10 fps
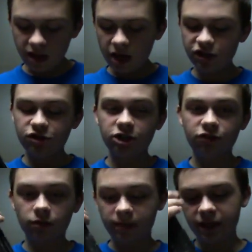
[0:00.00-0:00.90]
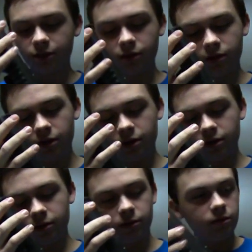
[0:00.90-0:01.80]
It adjusts from here.
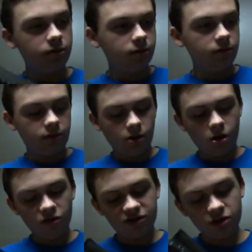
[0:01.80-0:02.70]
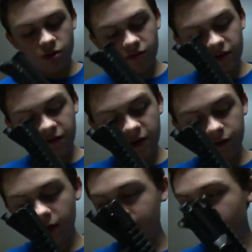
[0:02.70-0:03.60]
Also, the feed
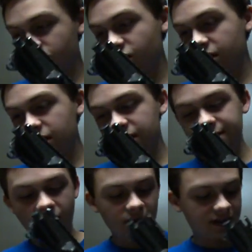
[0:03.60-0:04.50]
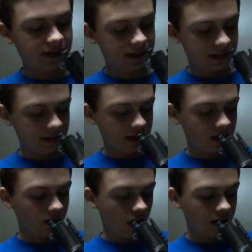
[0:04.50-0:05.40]
ramp, it's non-existent,
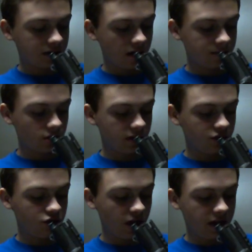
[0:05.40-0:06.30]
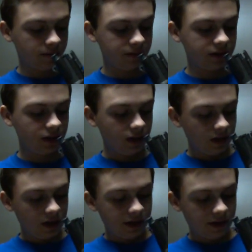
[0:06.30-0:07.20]
and a lot of times you'll get jams.
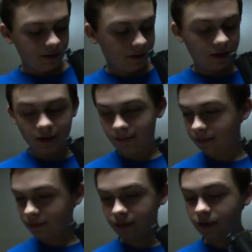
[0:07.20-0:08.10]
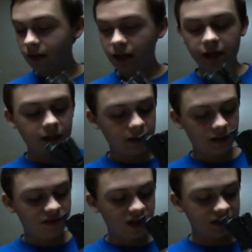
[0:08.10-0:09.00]
And
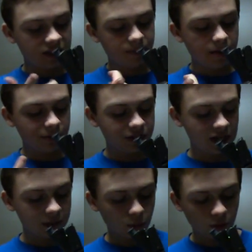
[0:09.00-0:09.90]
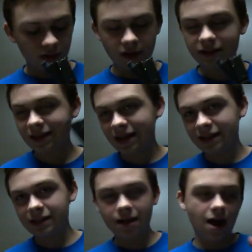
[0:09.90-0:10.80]
people say it's more realistic.
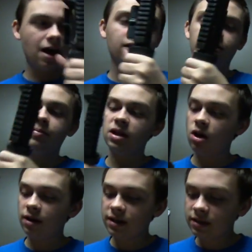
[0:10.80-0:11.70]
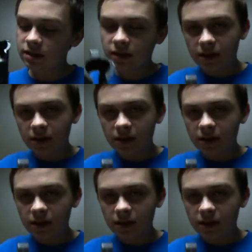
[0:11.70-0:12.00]
It's not, to be honest.